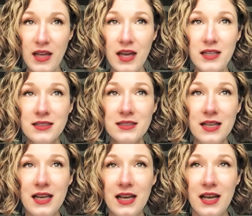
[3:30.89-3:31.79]
and
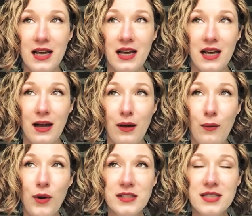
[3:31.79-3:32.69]

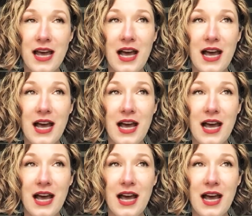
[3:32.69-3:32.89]
what